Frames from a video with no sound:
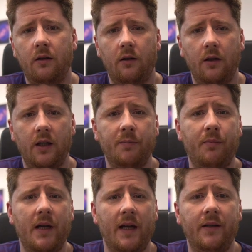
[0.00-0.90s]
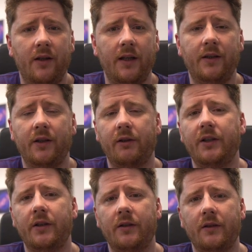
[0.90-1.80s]
expand our
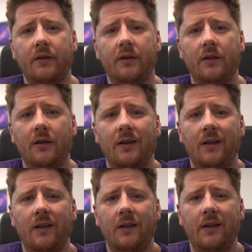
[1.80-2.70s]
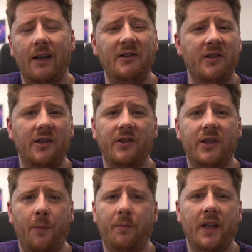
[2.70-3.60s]
integrations, and just
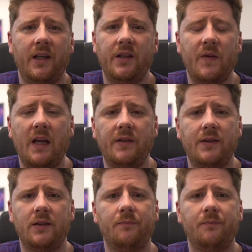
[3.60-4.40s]
ship things faster.